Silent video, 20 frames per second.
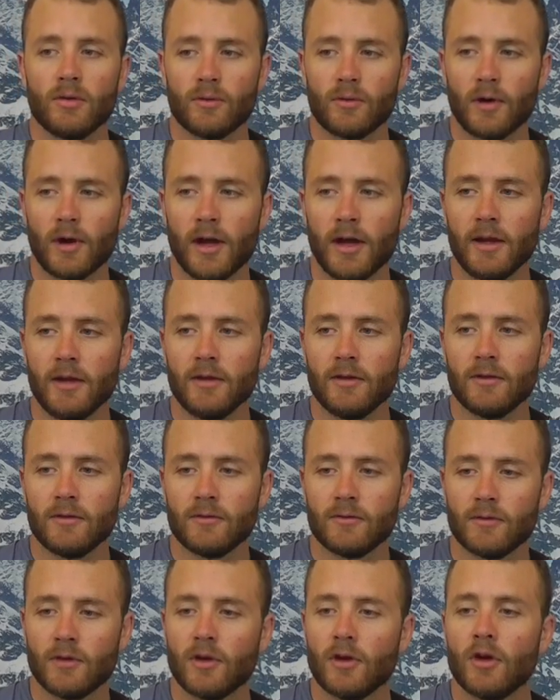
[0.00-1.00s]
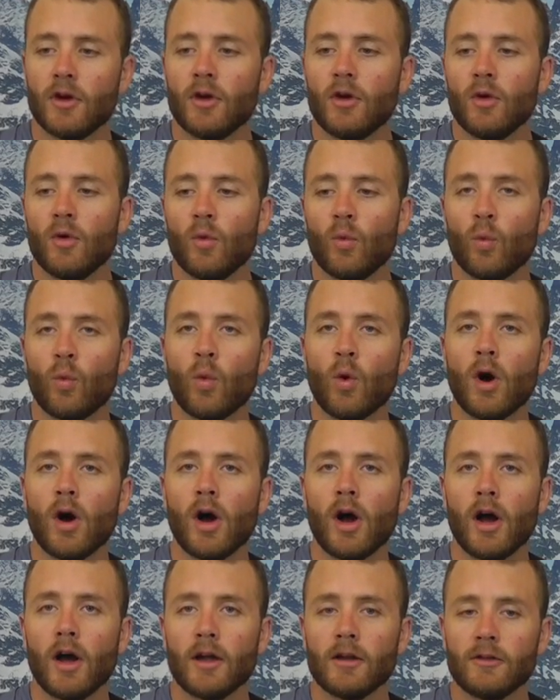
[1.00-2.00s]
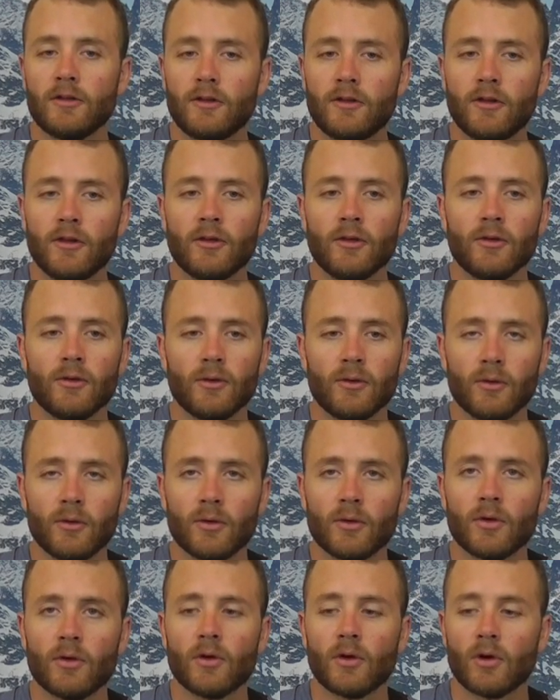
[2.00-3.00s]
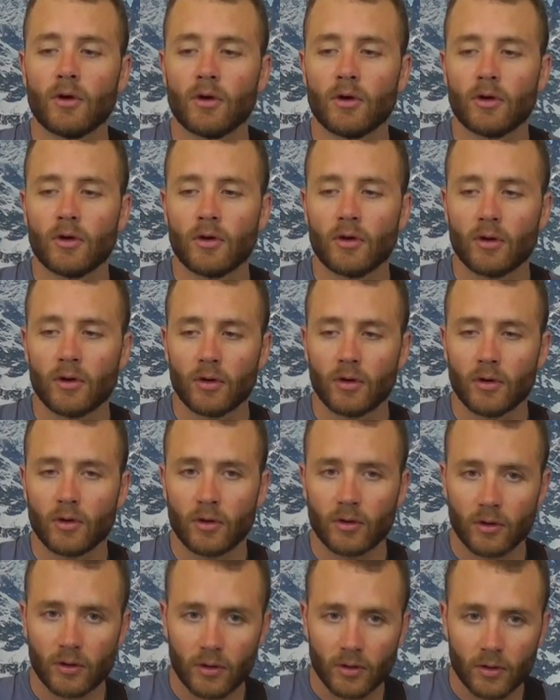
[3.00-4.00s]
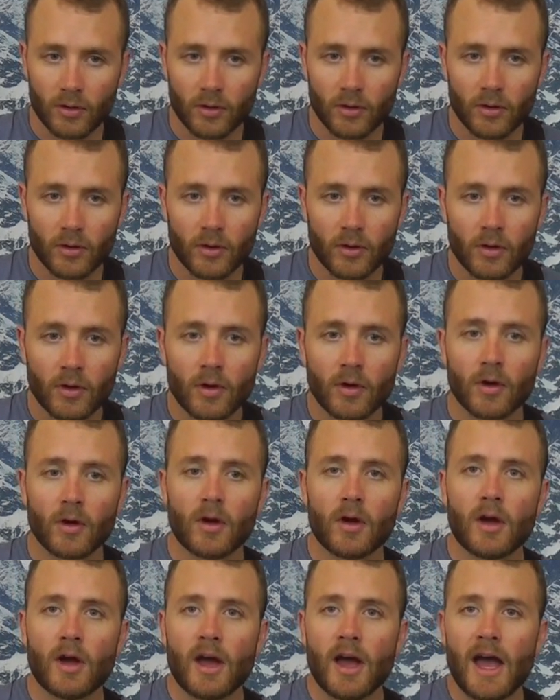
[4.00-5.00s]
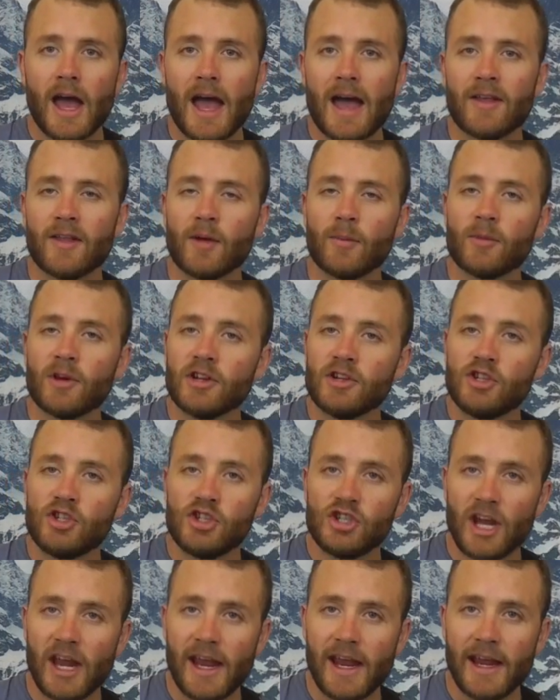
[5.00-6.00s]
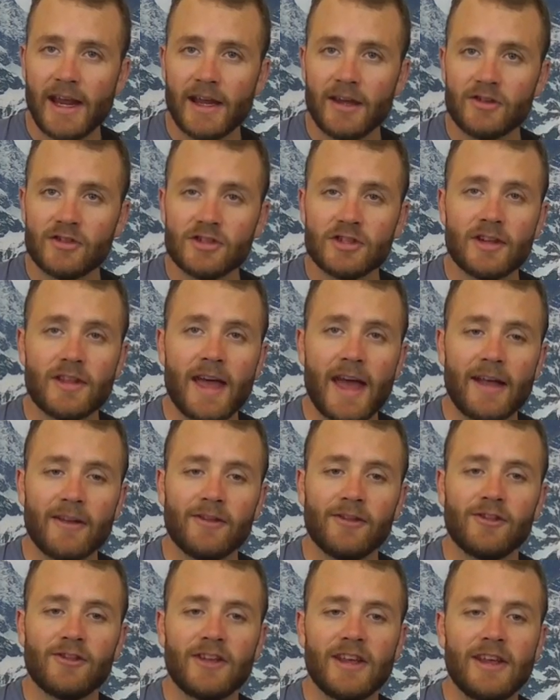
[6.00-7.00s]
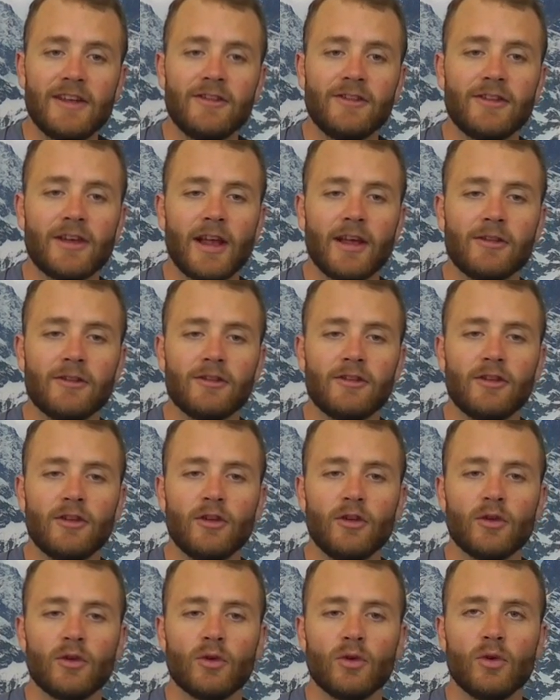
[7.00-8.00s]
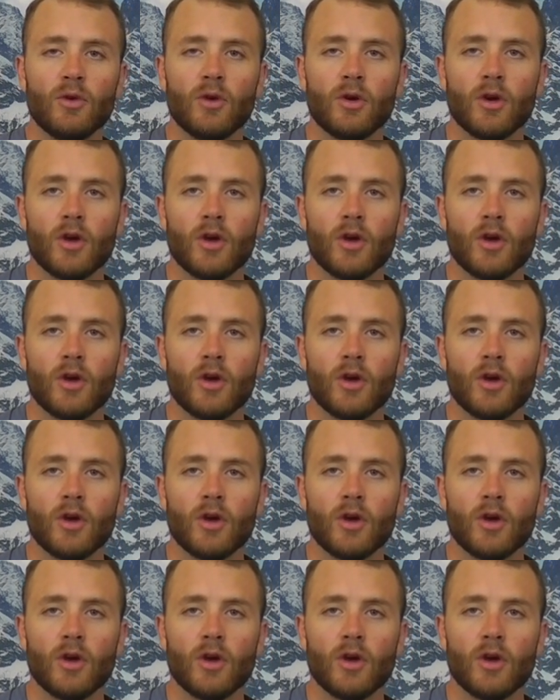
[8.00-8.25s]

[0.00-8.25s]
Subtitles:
right? 1, 2, and I'm going to change into that C sus2,